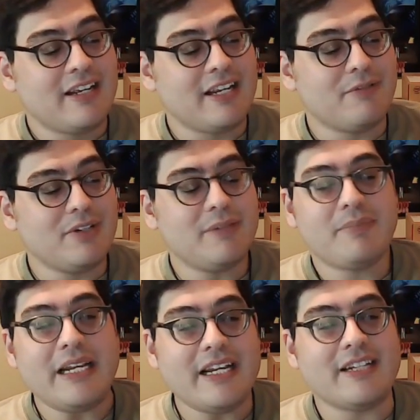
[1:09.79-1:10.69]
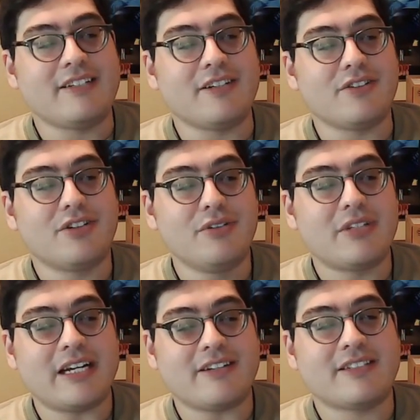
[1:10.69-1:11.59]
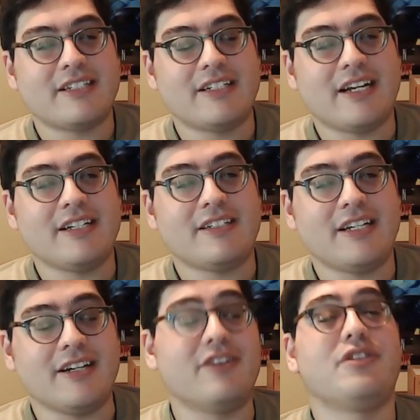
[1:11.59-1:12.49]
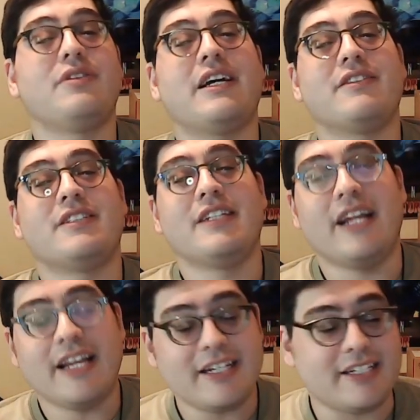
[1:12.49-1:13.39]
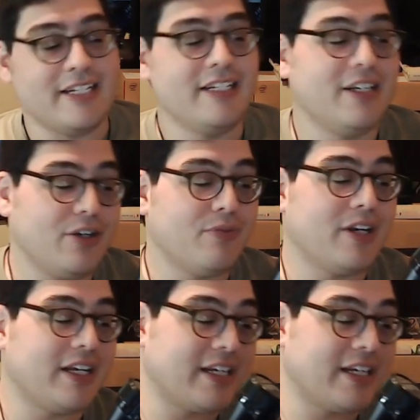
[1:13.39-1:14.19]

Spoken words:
It wouldn't be until 2018 when I